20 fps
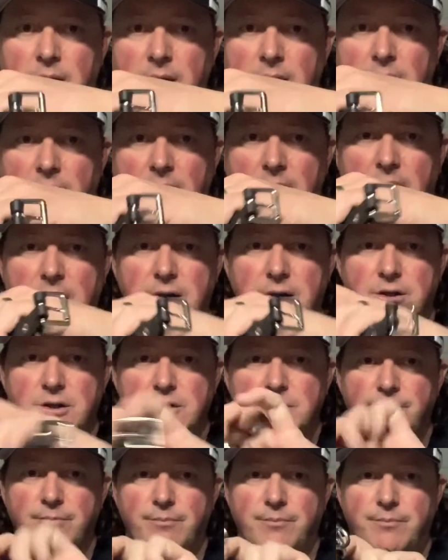and just
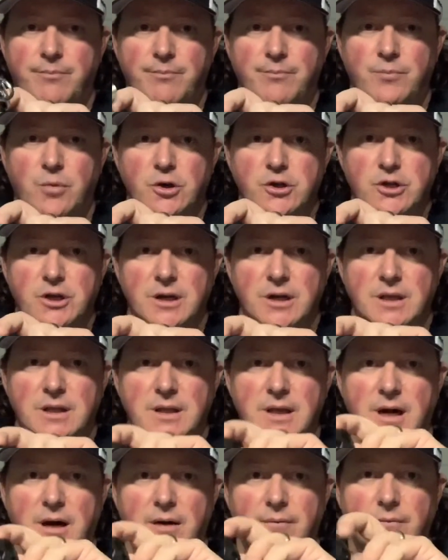push it in
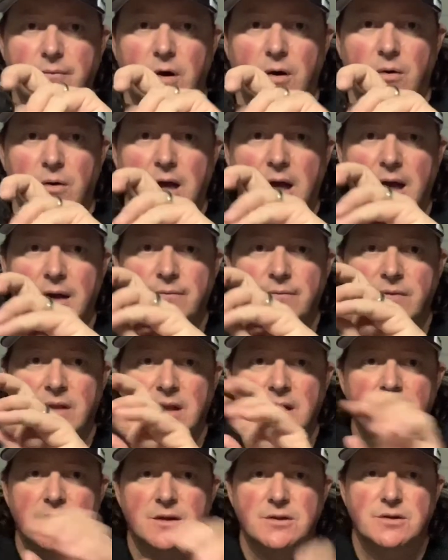there, okay?
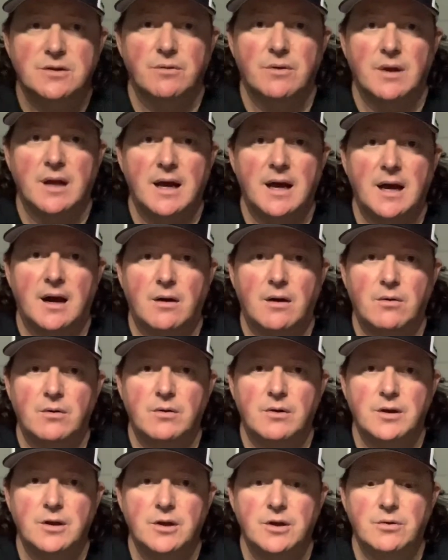So now
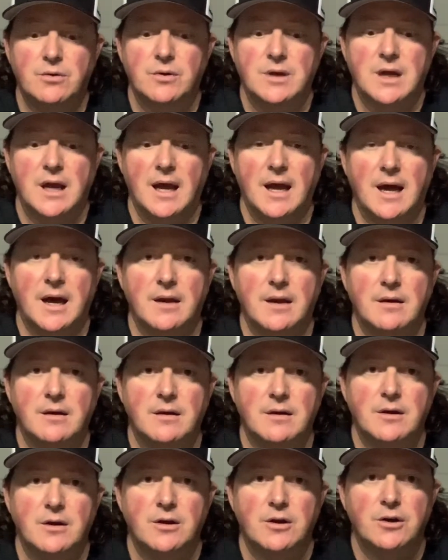you can
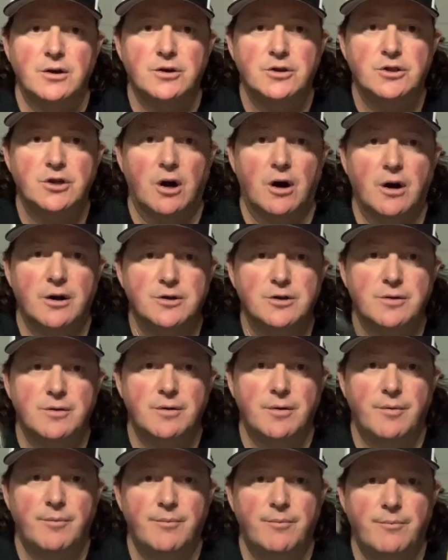charge
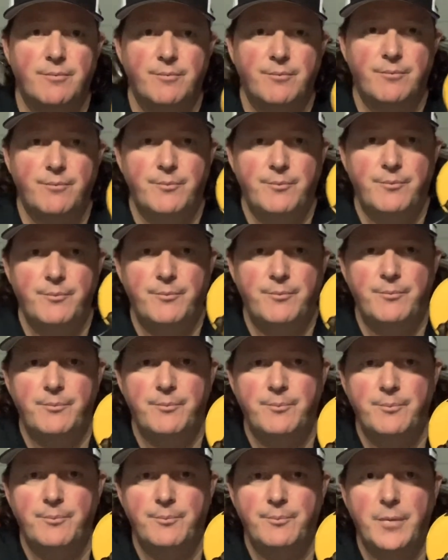
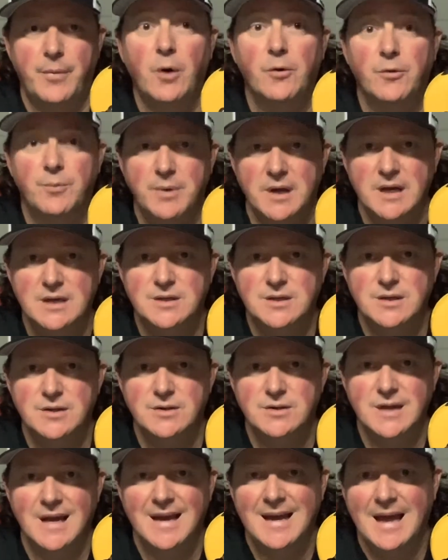both
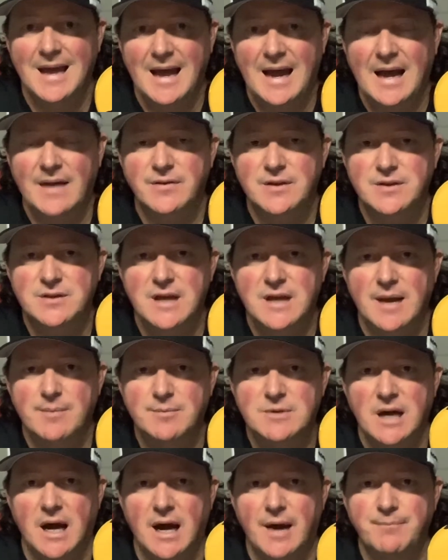pieces at the same
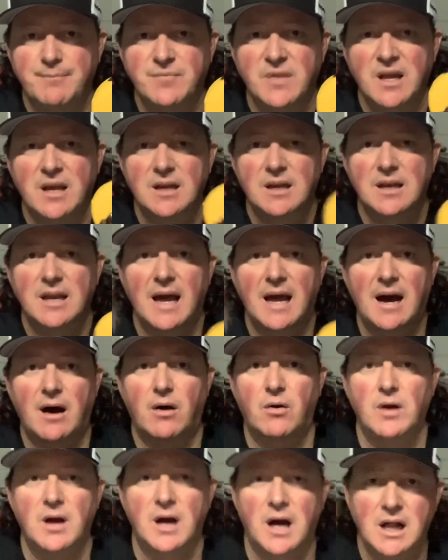time. Now,
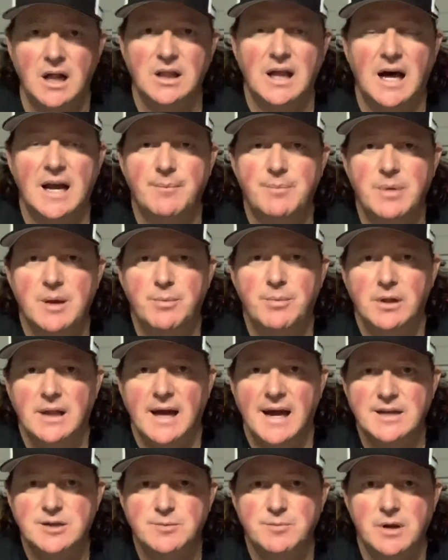a lot of people
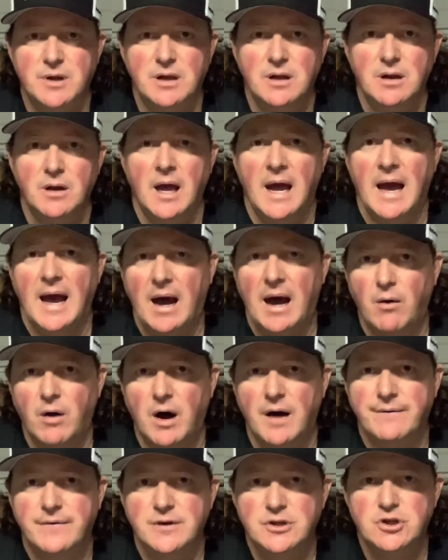ask me, how
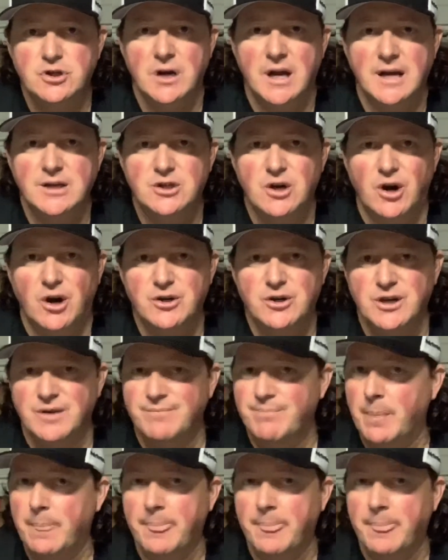often should I charge it?